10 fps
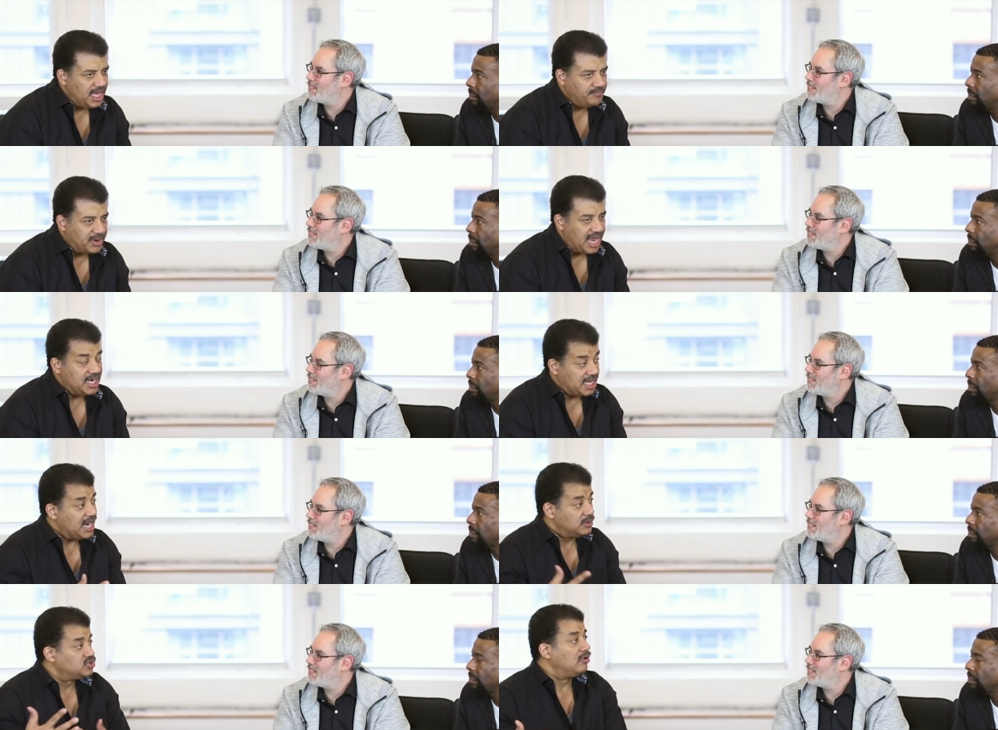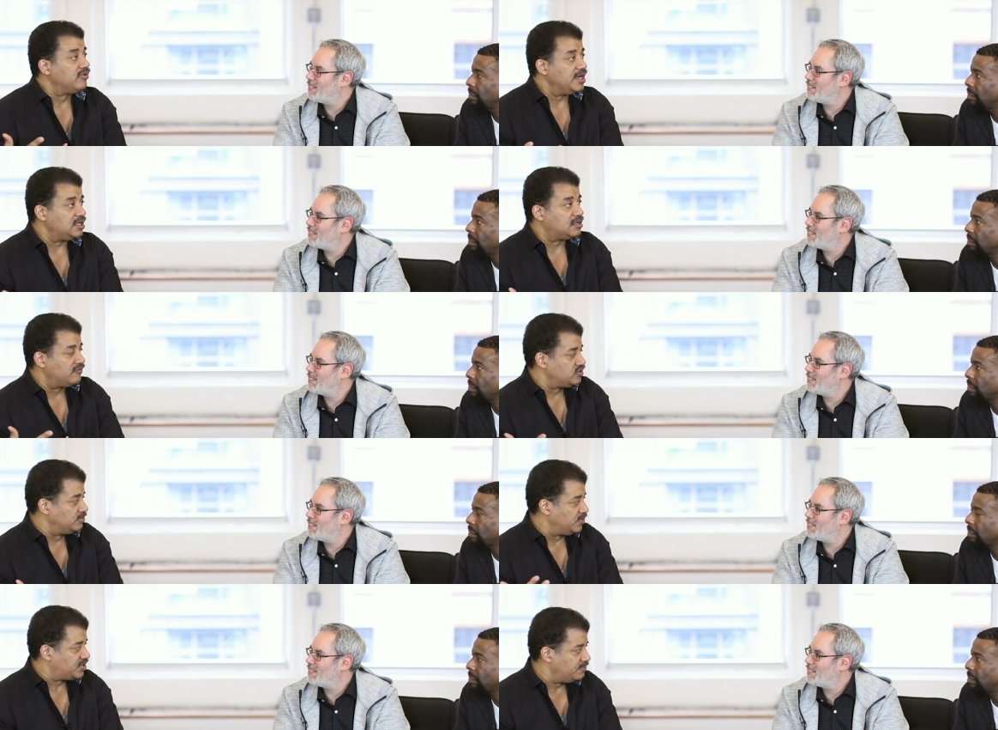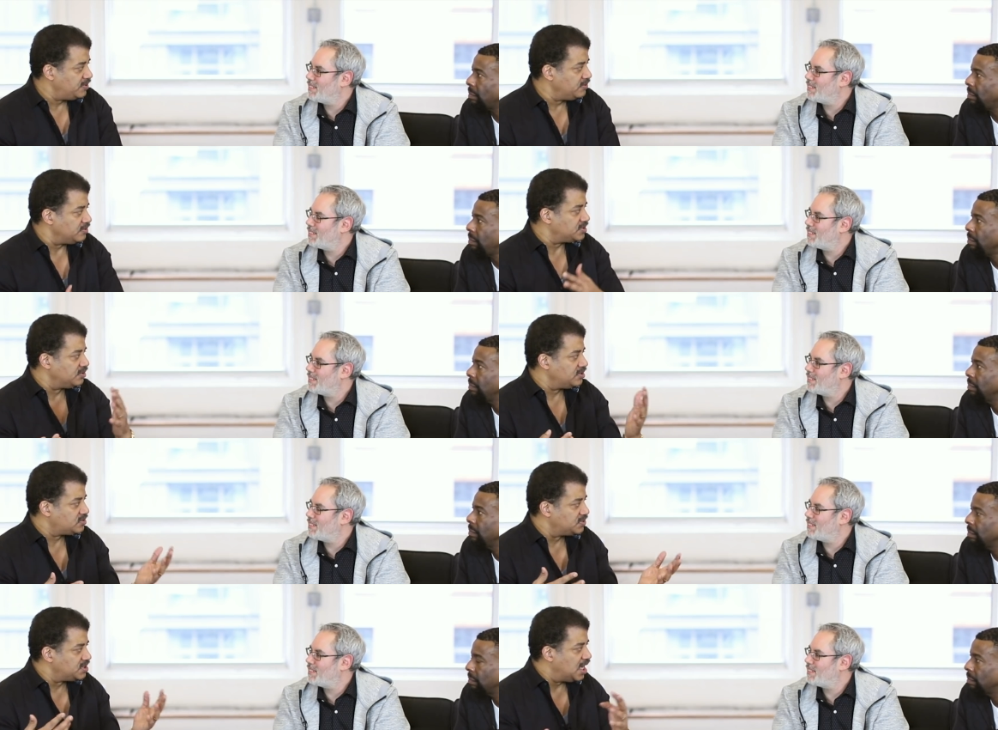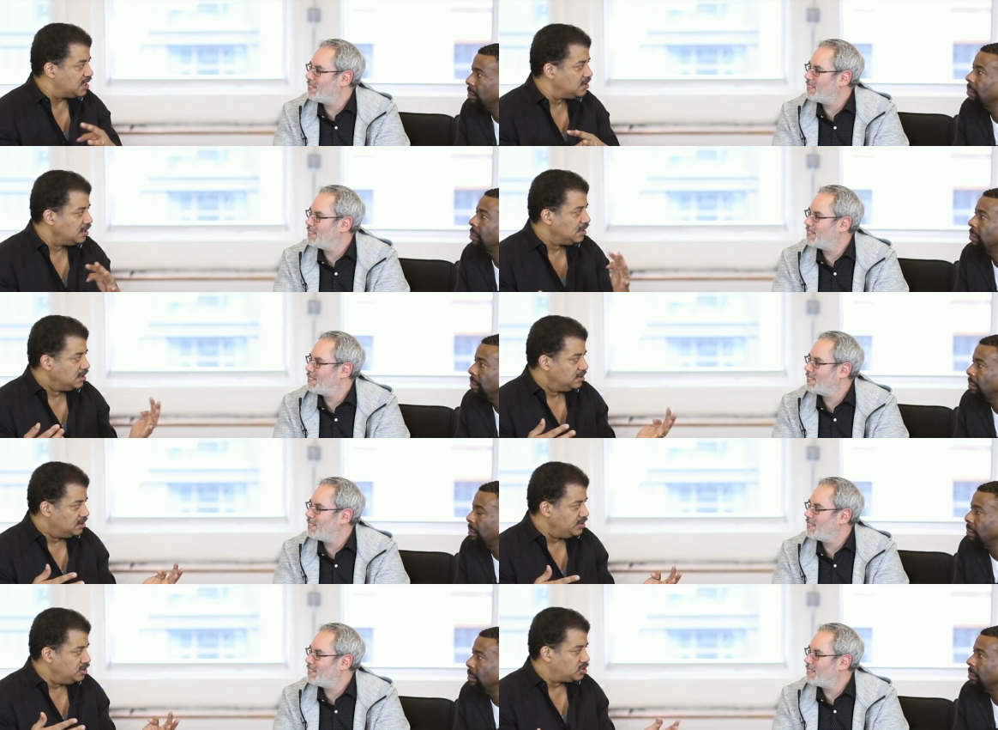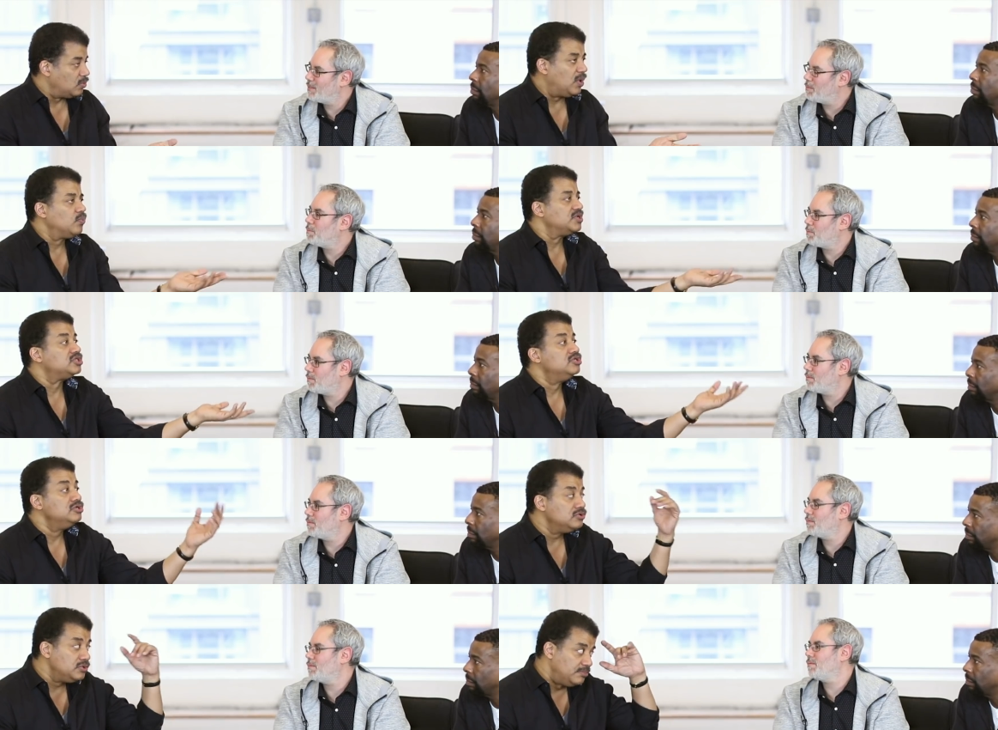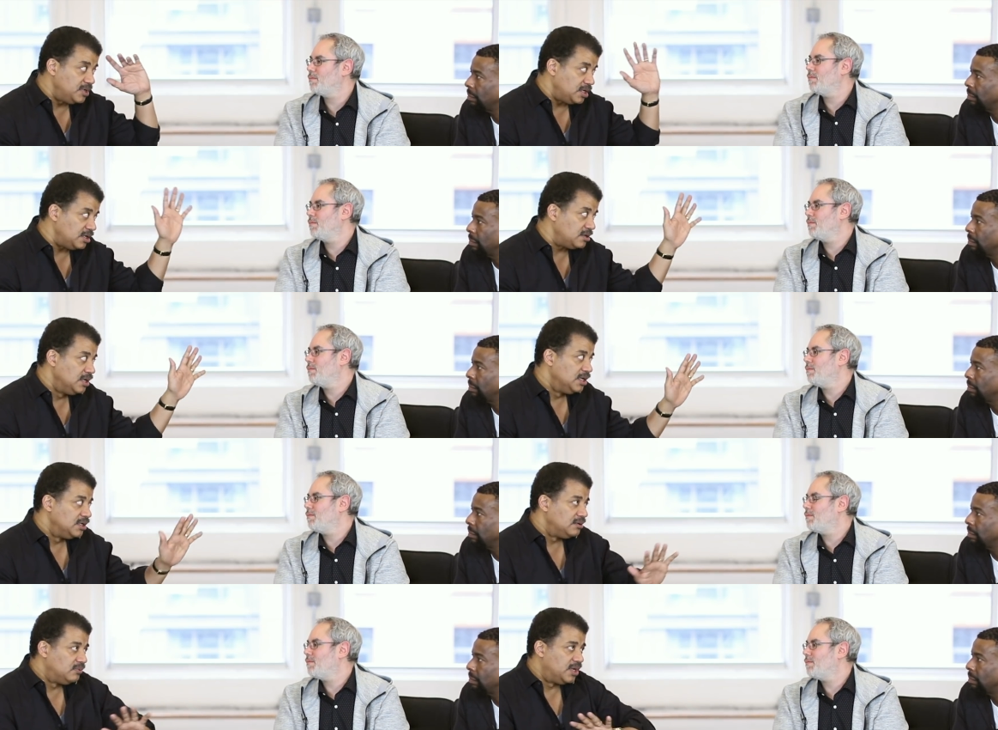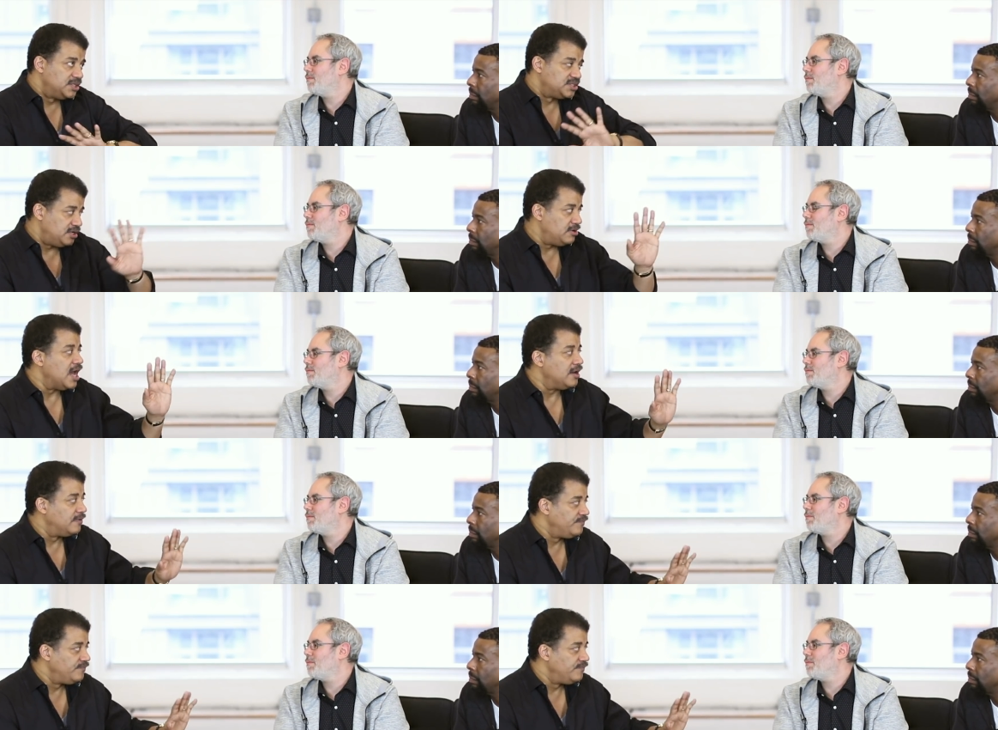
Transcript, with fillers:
Speaker 1: And and again, I was already comfortable with computers, so this was not unusual. What was new to me was the internet.